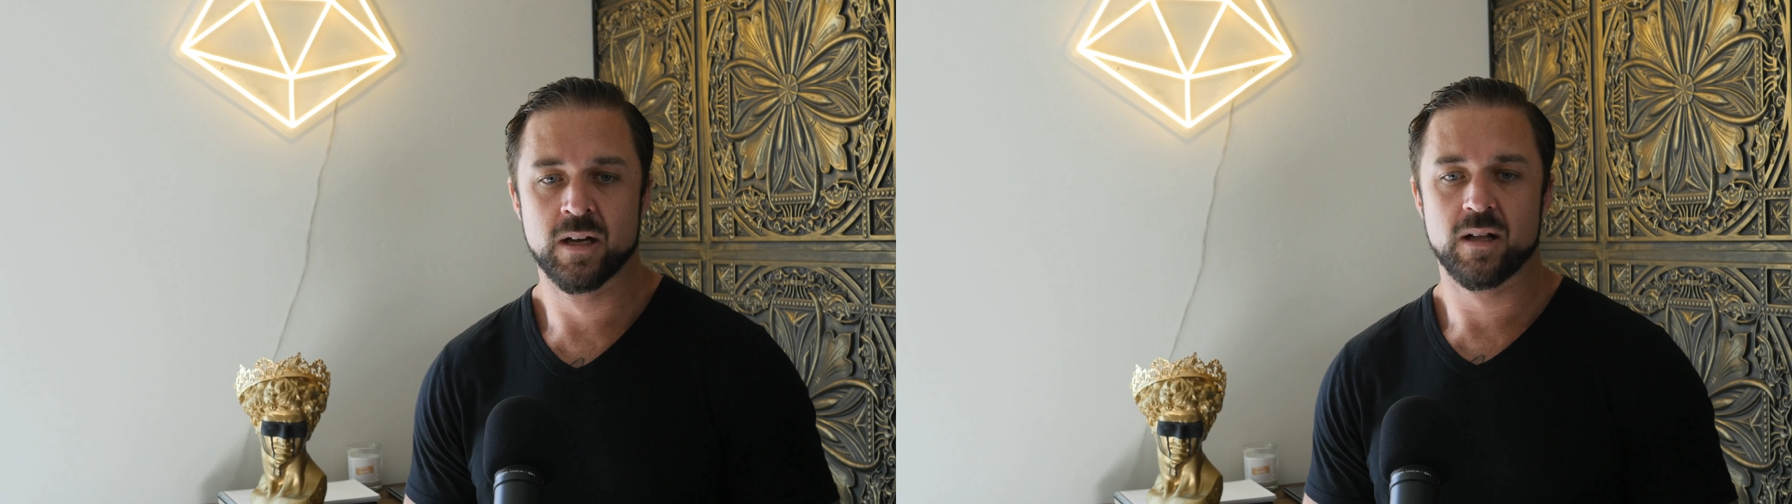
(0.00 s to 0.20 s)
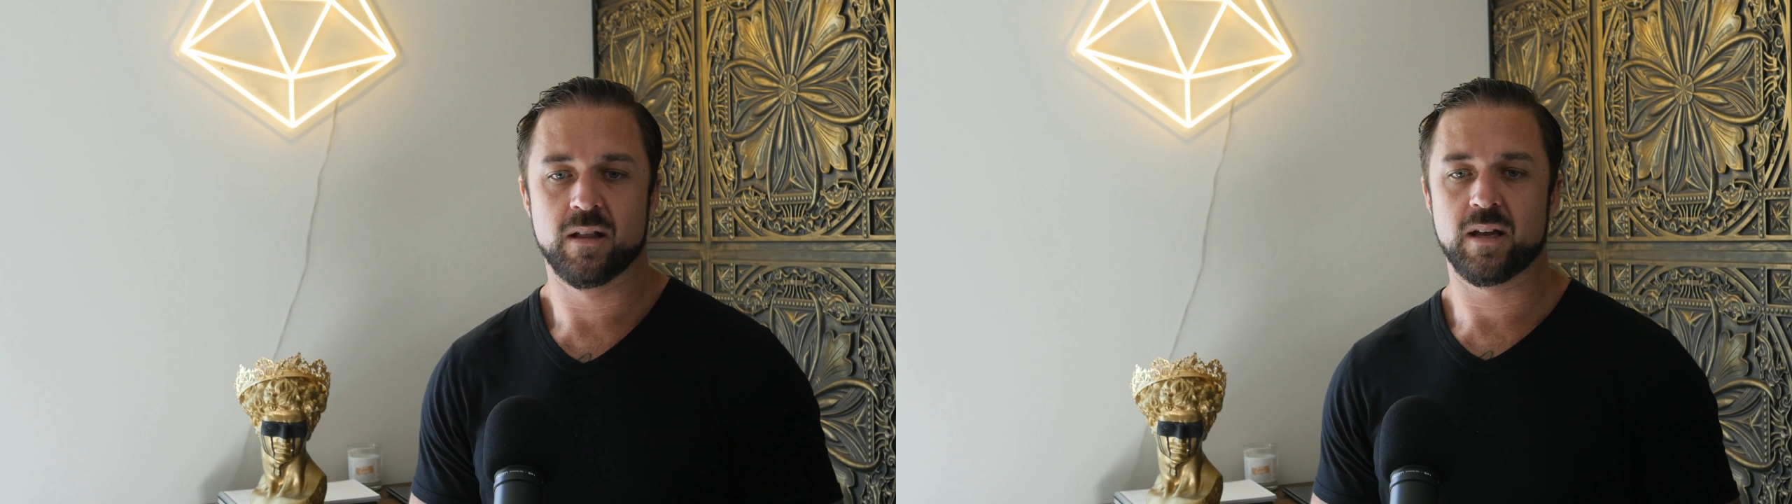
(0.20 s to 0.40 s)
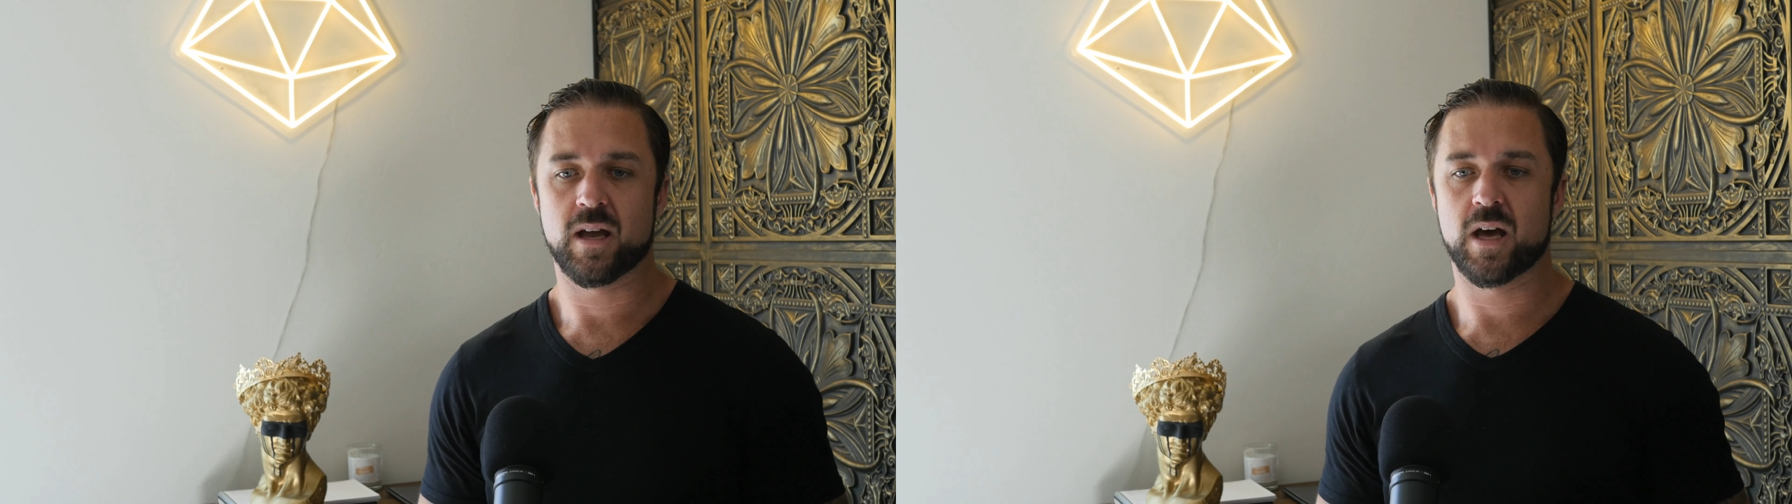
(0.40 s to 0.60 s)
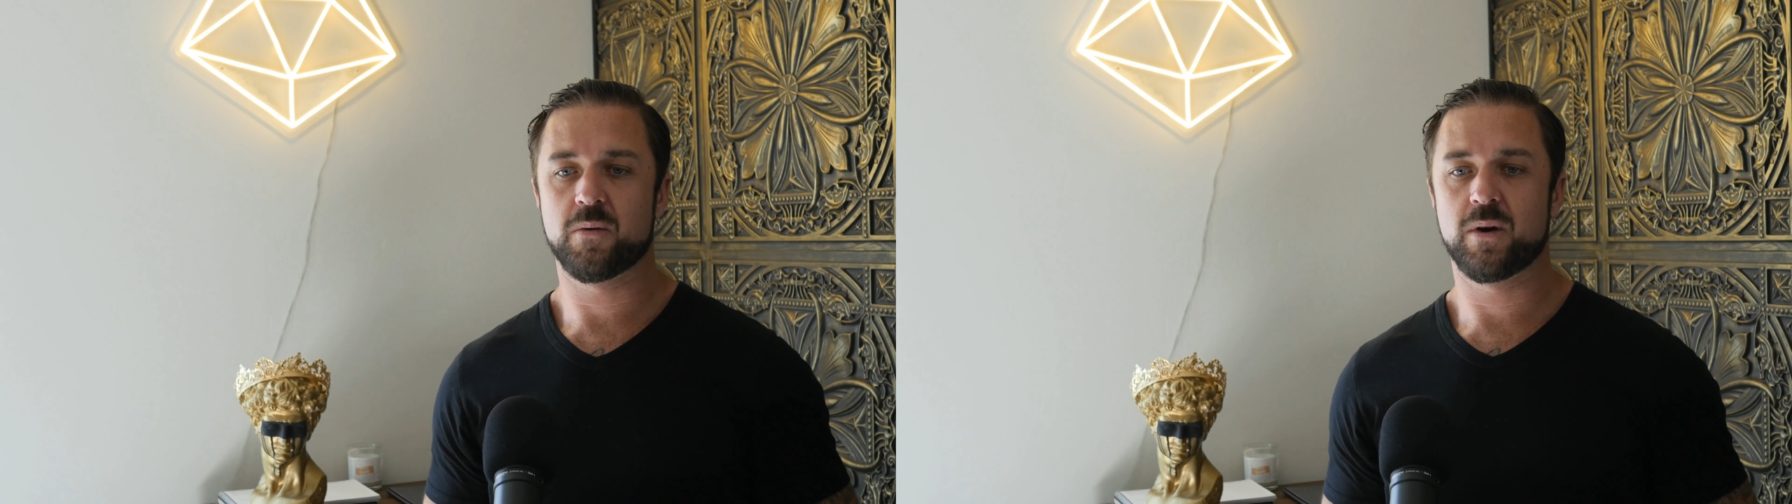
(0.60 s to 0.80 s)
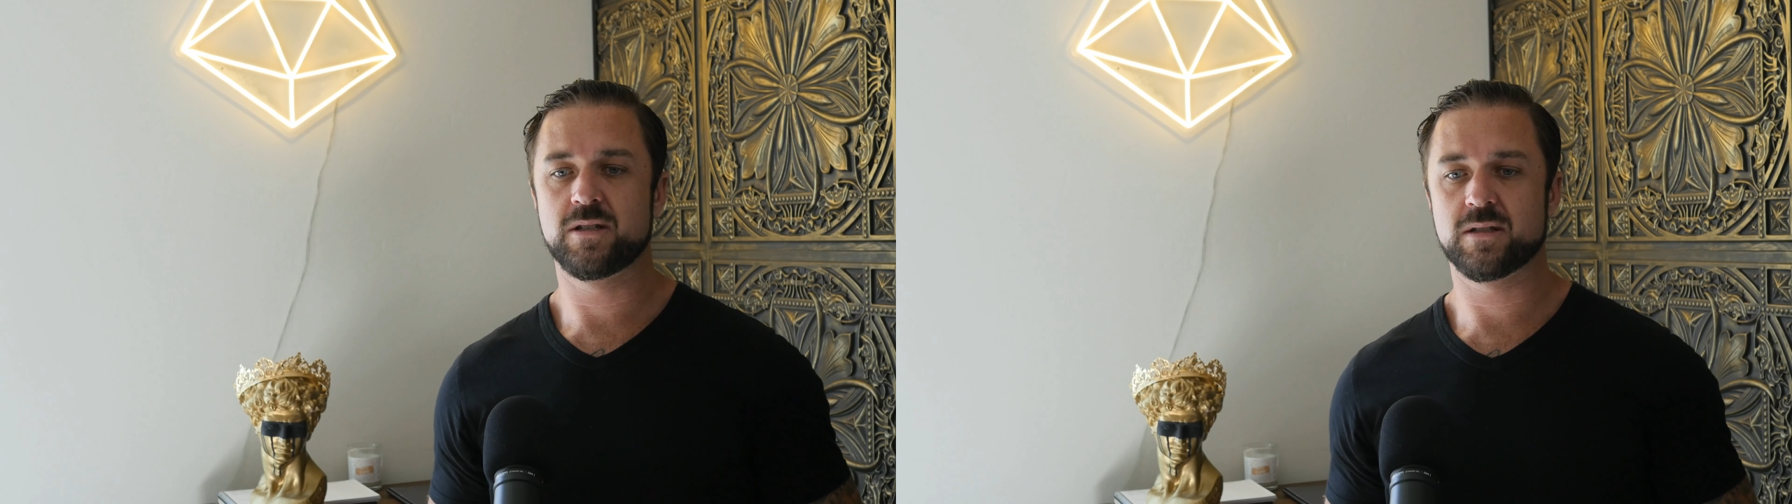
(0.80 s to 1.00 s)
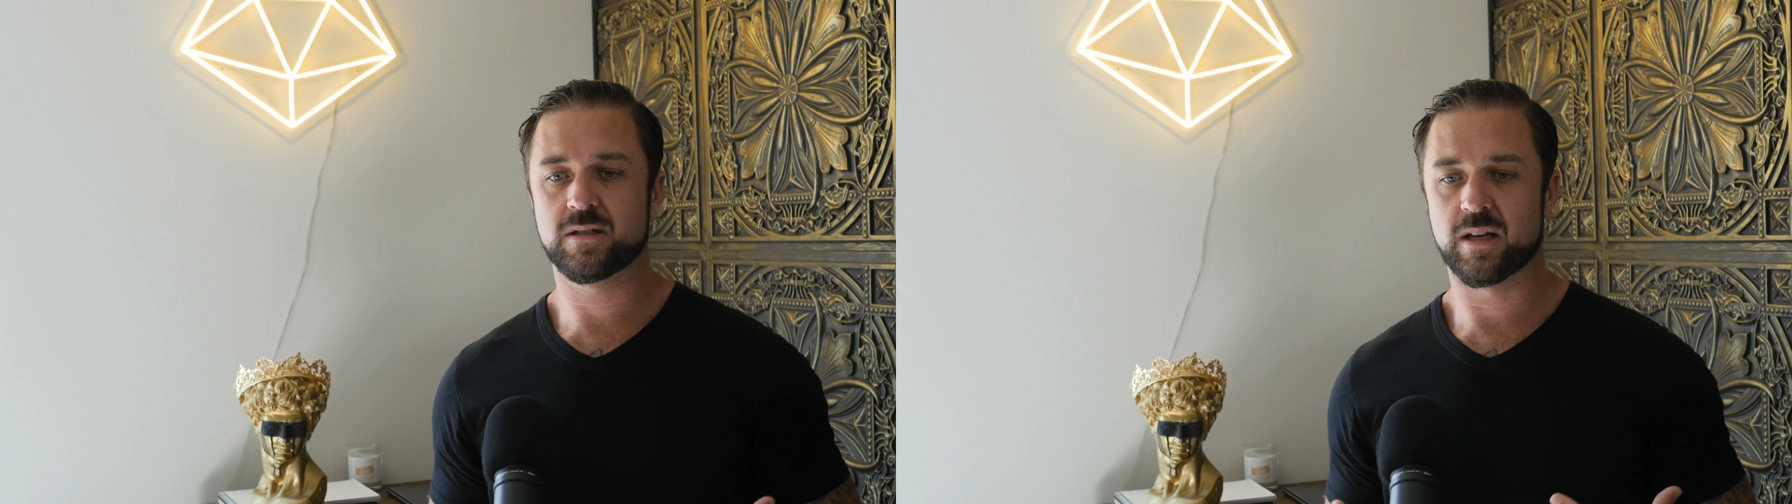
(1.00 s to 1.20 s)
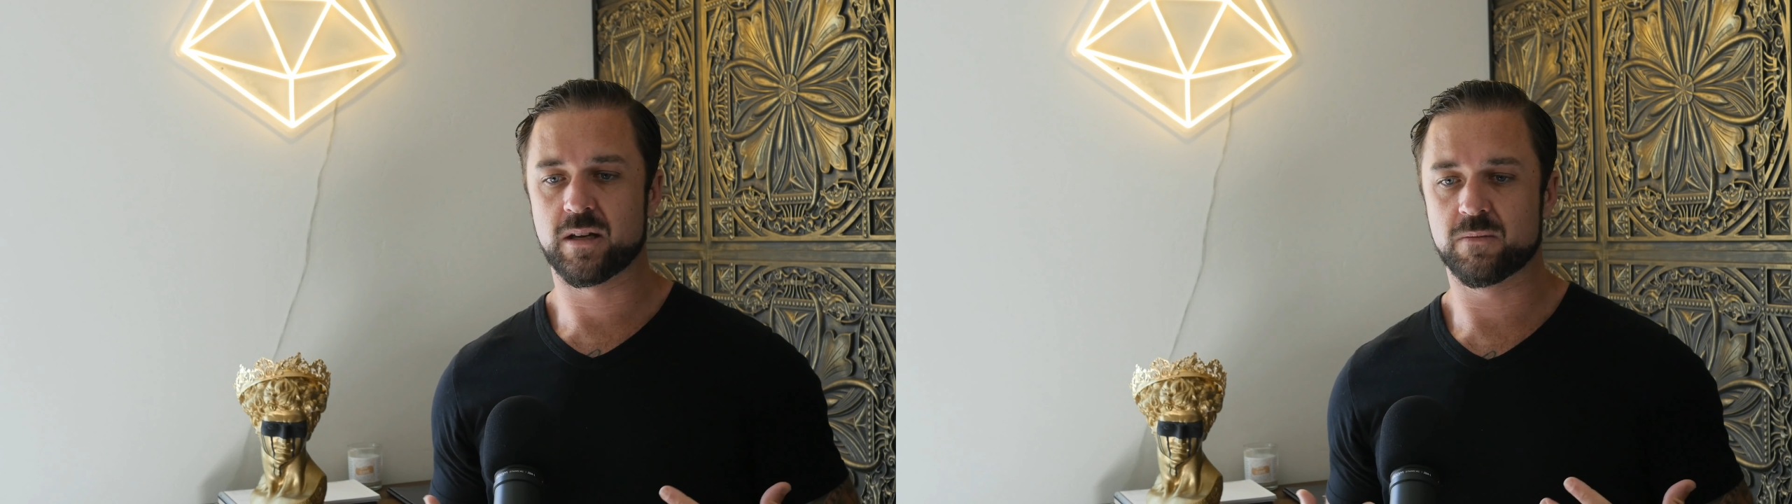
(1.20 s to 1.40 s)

Like, how do I just like